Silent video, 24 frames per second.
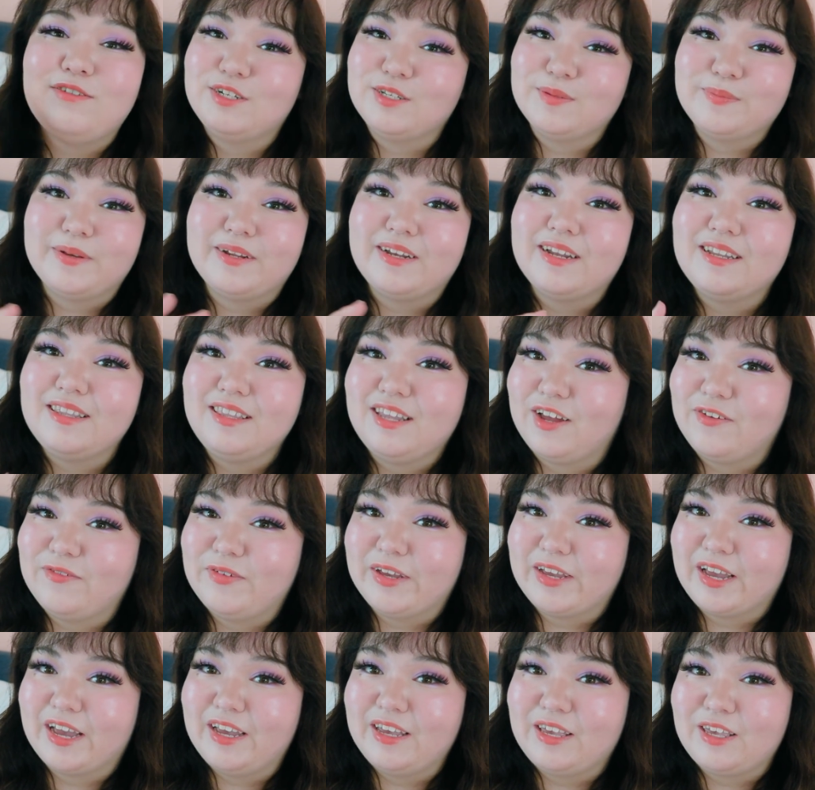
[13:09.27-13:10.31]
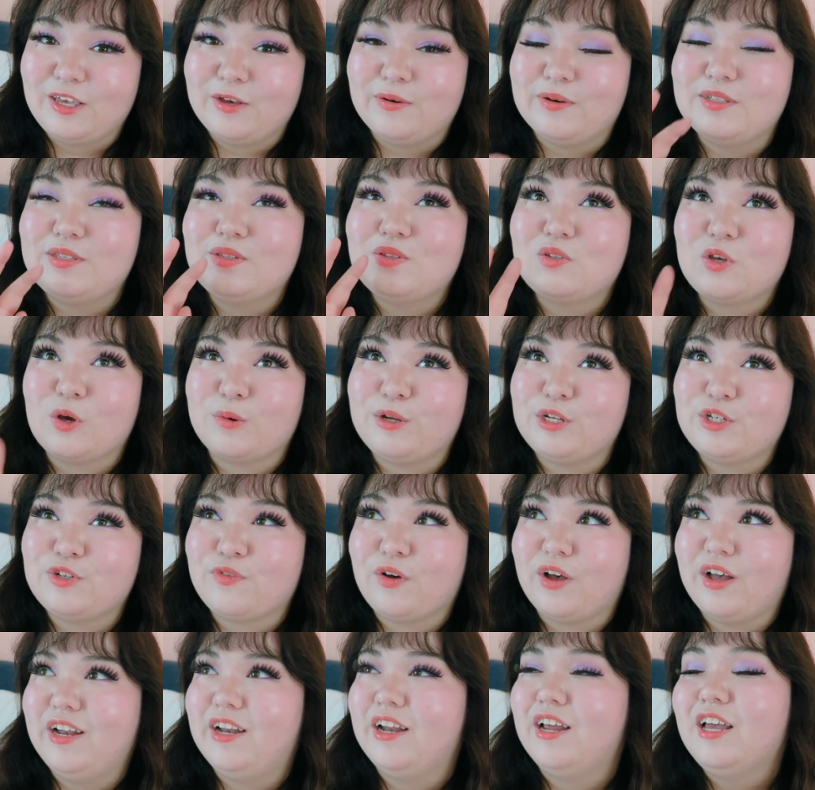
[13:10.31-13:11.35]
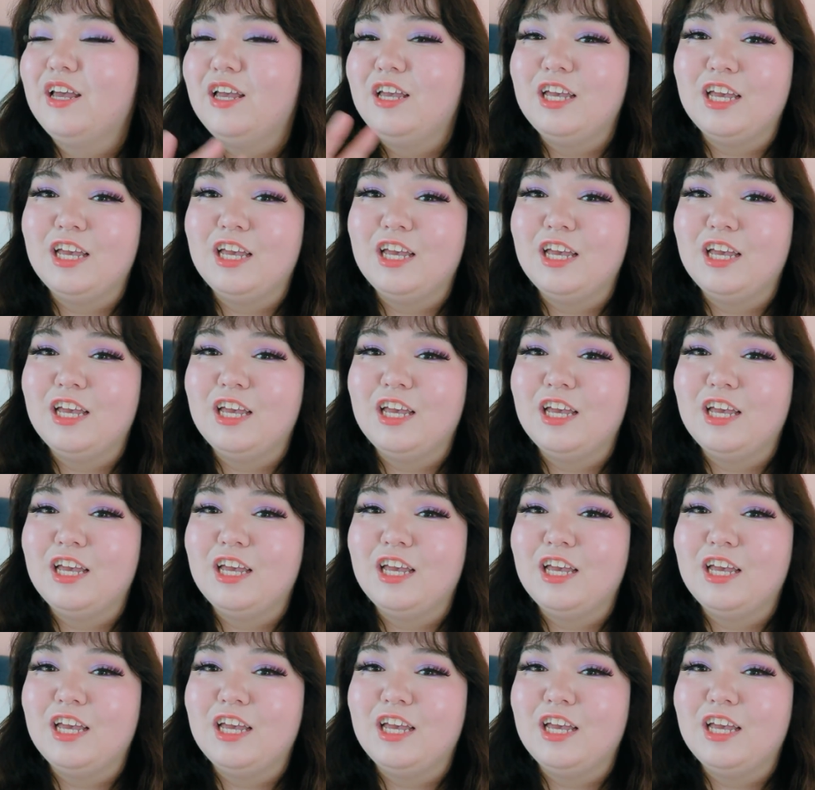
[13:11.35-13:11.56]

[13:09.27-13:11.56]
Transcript: just been loving Haikyuu. It's so much fun.